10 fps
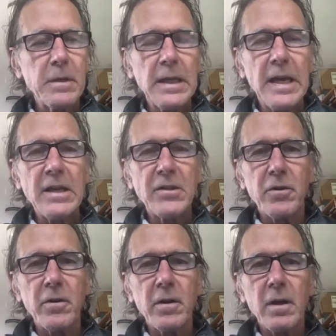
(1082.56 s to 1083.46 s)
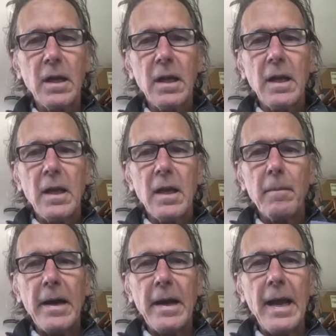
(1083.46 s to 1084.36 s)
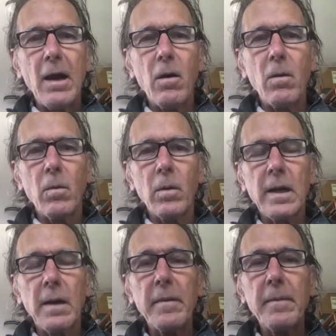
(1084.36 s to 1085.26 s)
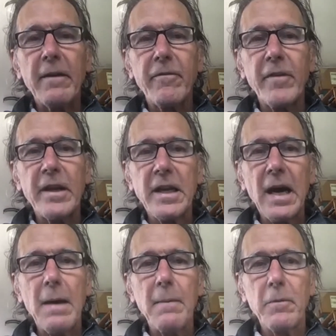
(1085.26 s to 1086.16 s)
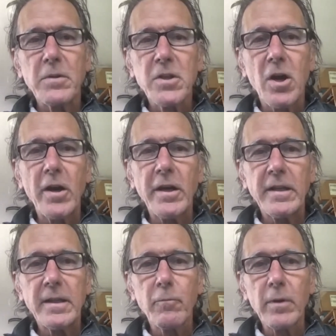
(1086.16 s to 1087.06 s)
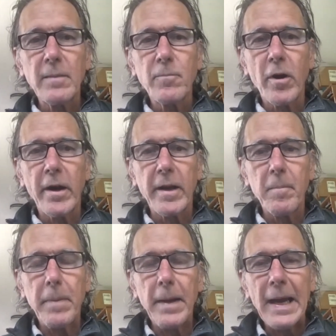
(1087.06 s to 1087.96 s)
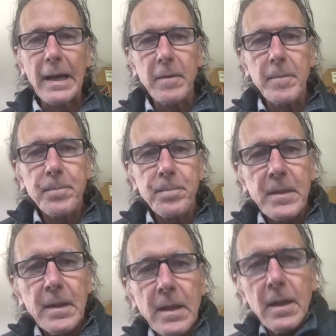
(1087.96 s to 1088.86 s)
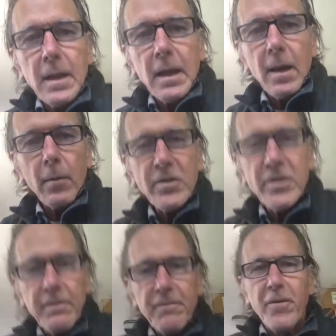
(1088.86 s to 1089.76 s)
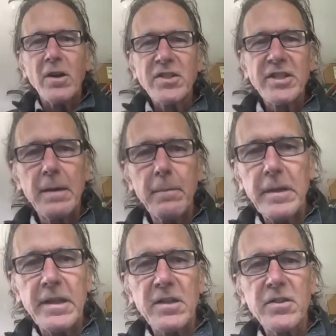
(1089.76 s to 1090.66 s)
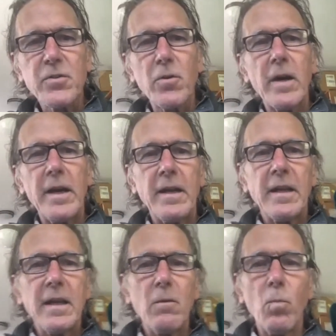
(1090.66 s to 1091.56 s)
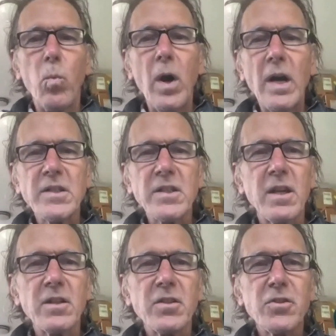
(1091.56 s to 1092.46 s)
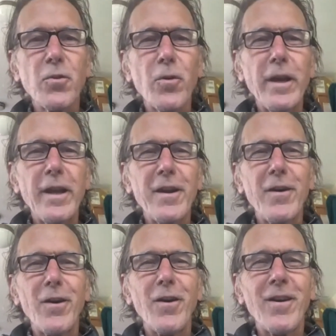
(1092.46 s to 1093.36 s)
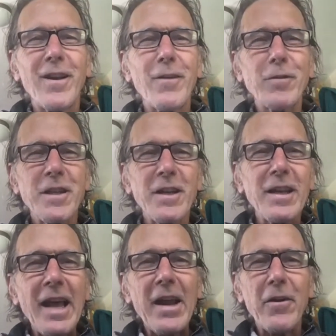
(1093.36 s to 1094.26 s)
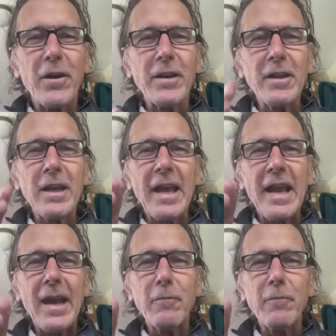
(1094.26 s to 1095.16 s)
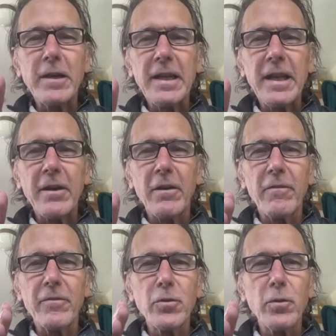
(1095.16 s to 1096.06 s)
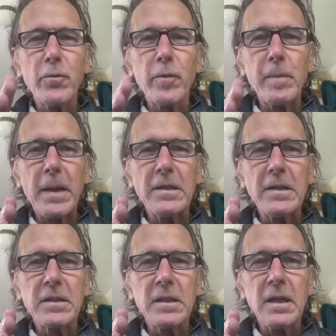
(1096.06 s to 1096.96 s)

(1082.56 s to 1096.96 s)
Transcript: Glazer, about how coming back from Vietnam, it was gardening that really brought him back. And when Jim first sent me this story, it wasn't a story at all. It was a letter, a little handwritten letter of 2 or 3 pages.